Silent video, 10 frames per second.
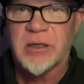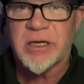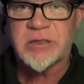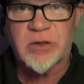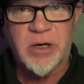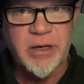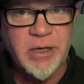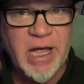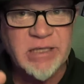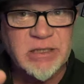That's right,
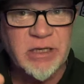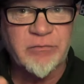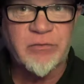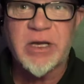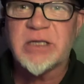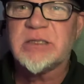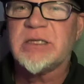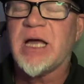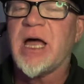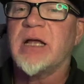I said friends,
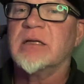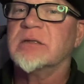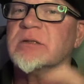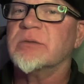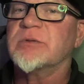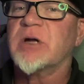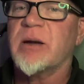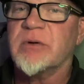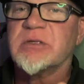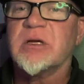not
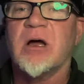subscribers.